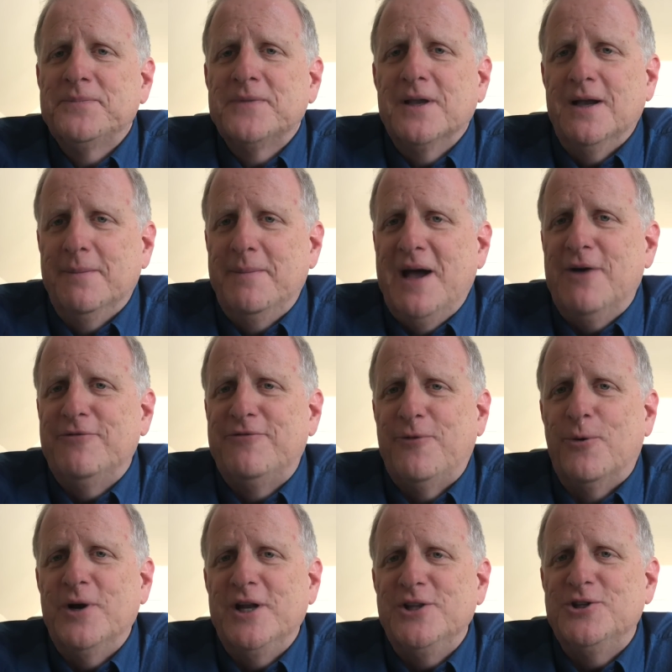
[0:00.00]
about
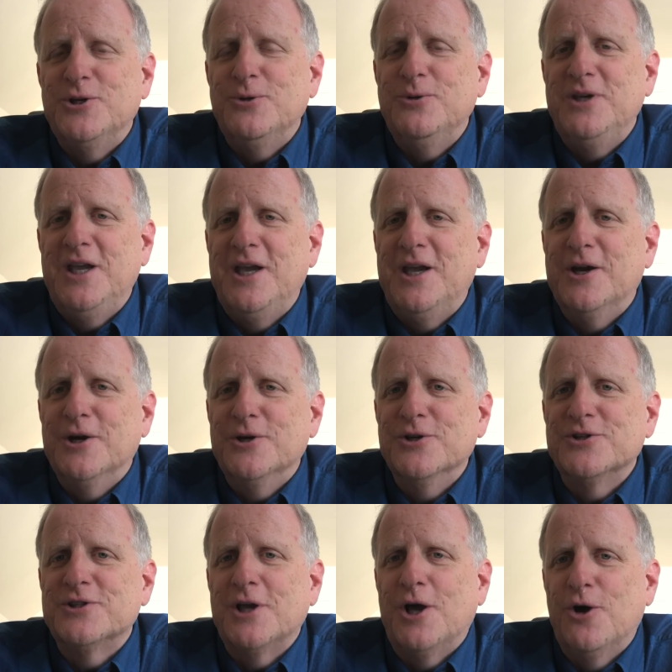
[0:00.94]
42
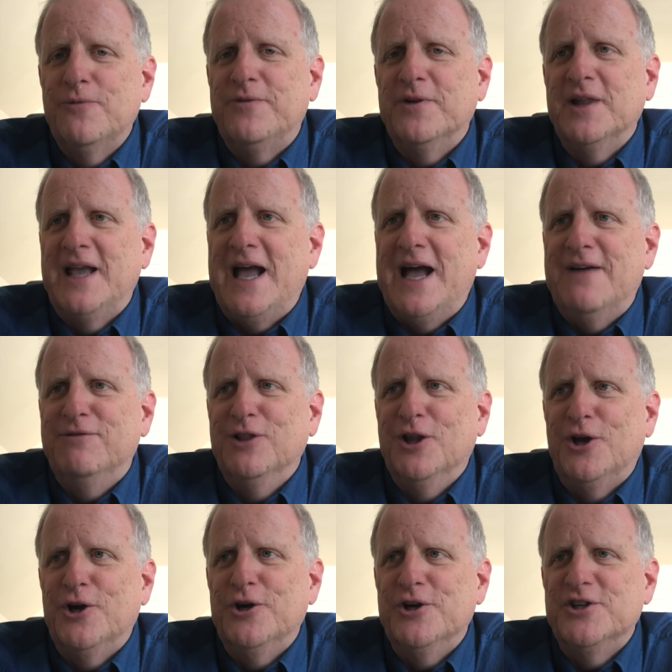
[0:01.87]
years, hopefully I've
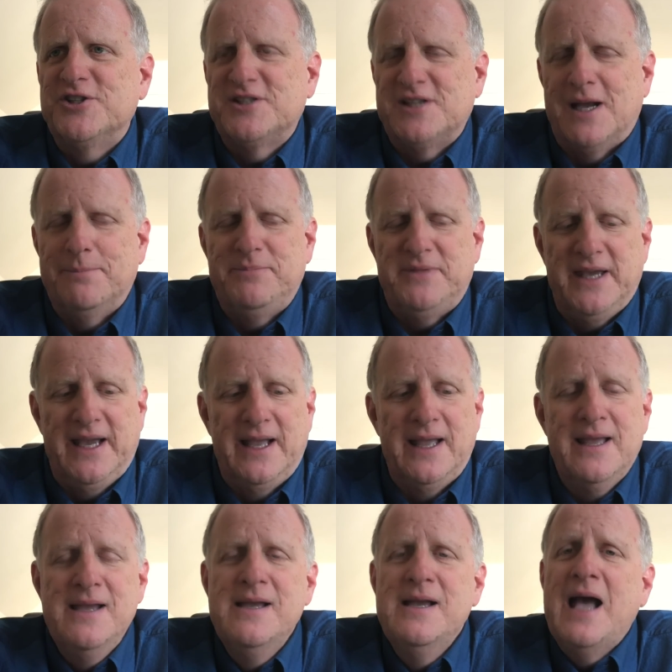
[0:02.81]
learned something.
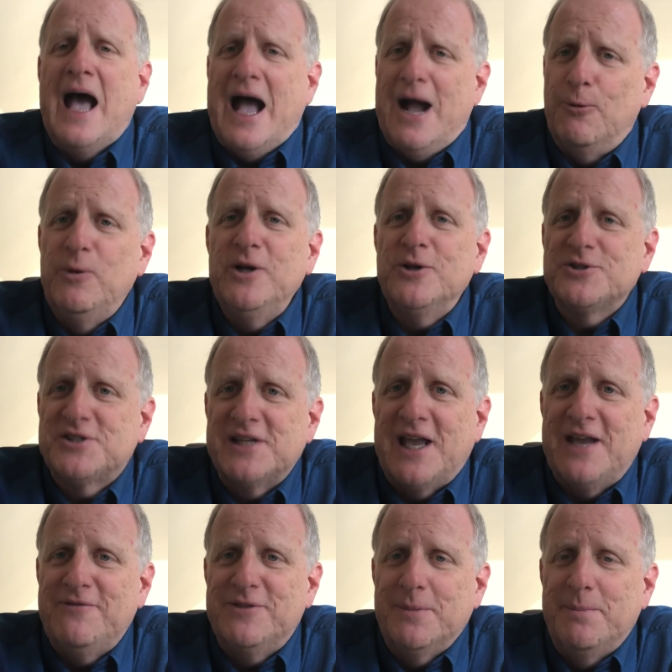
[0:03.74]
I will
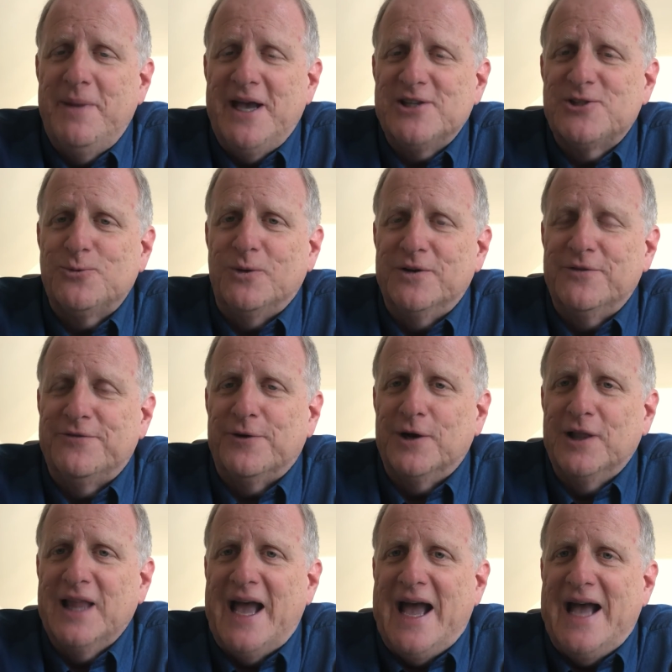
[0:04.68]
save the best one
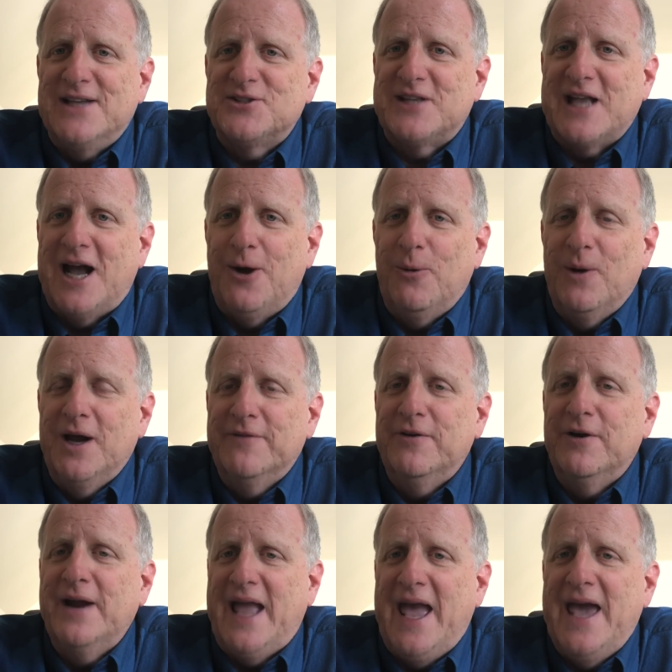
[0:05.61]
for last,
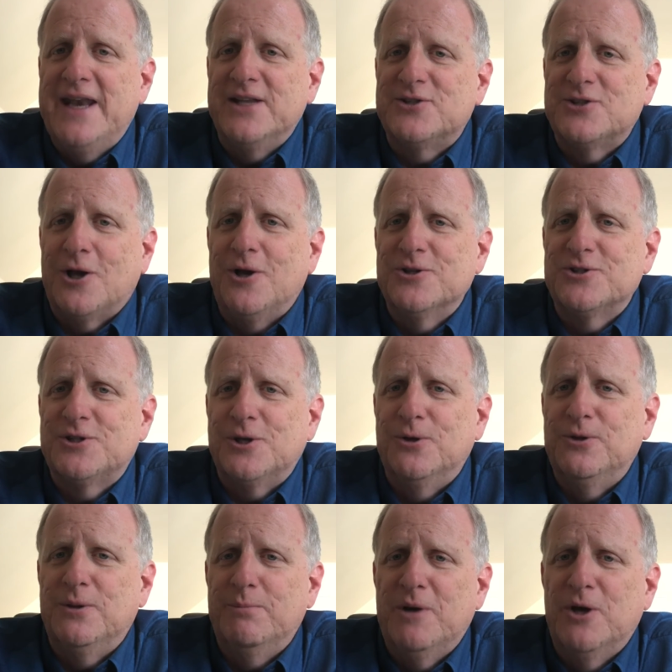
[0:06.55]
however, and it's also
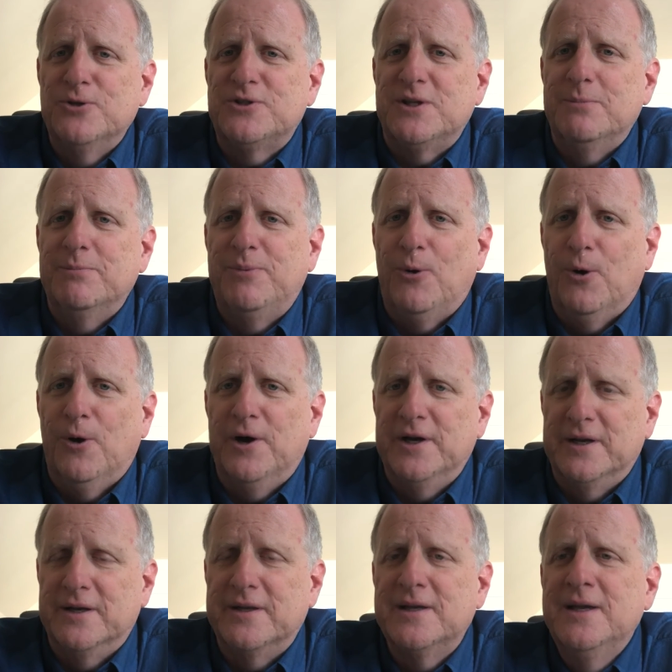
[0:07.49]
the most
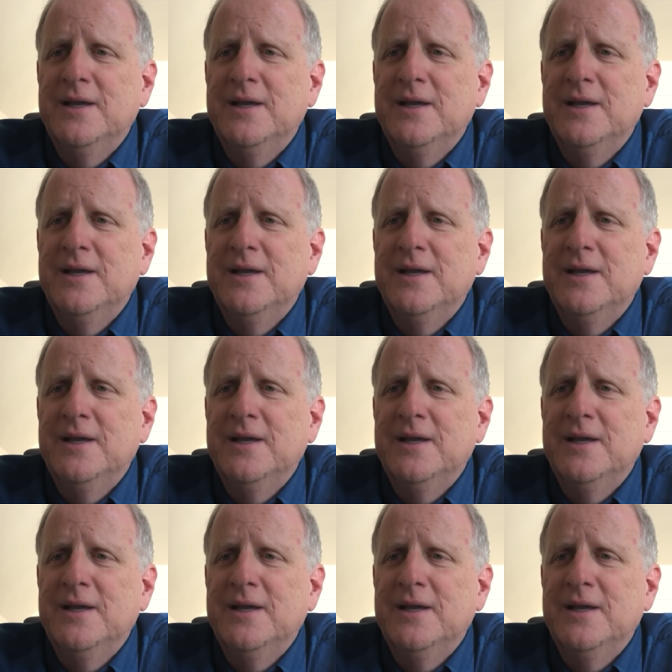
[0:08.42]
important.